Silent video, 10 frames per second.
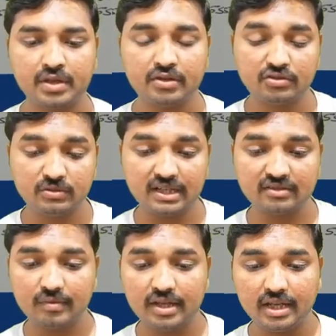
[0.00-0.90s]
So
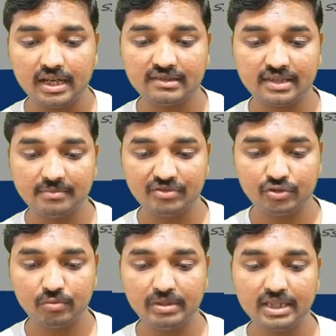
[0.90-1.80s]
that's why it seems
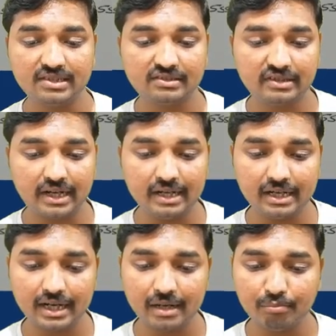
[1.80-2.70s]
to be the central